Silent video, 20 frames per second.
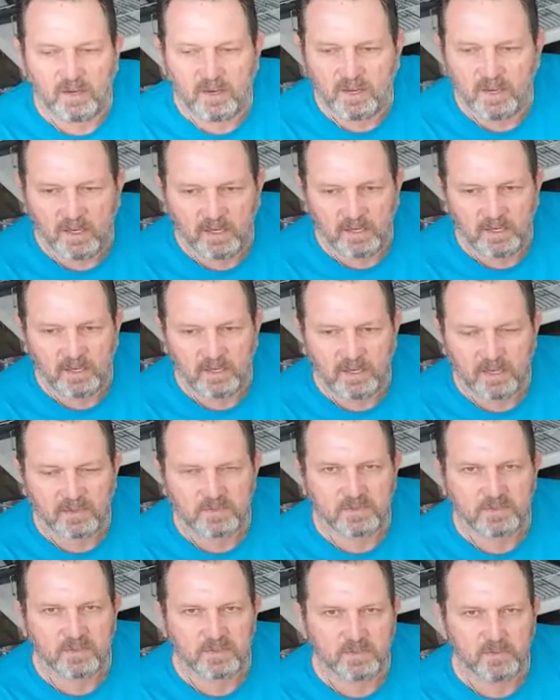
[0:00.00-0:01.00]
and it
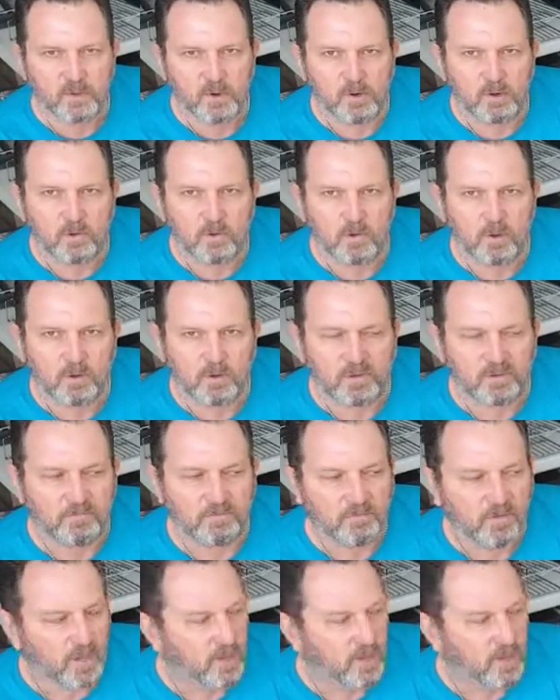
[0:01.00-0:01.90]
gets the smoke rolling.